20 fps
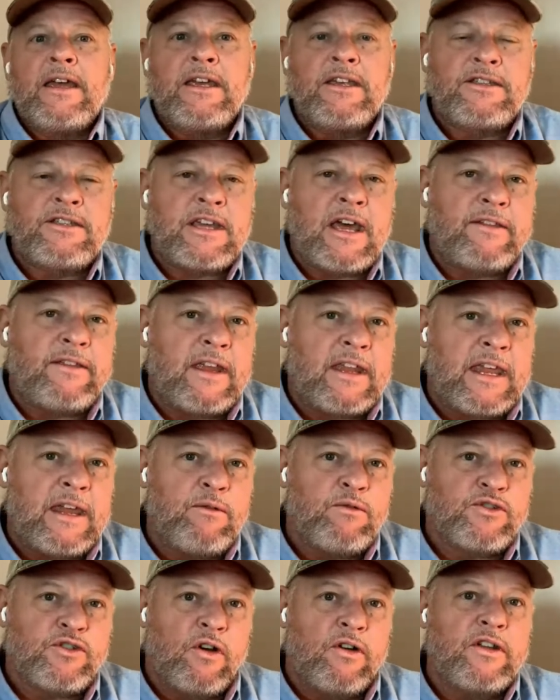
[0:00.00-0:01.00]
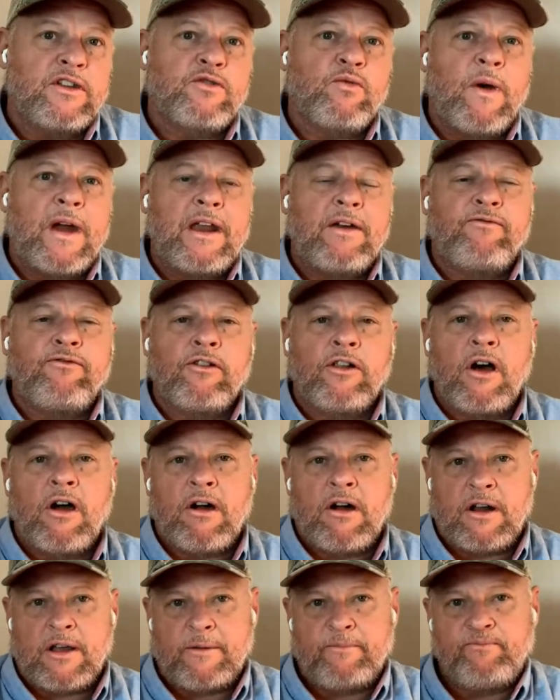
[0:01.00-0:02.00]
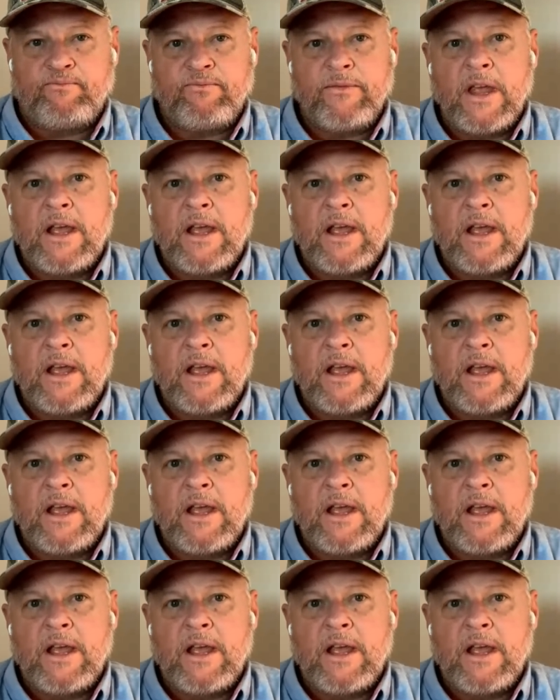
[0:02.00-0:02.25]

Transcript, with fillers: He said that he was on his way to Florida,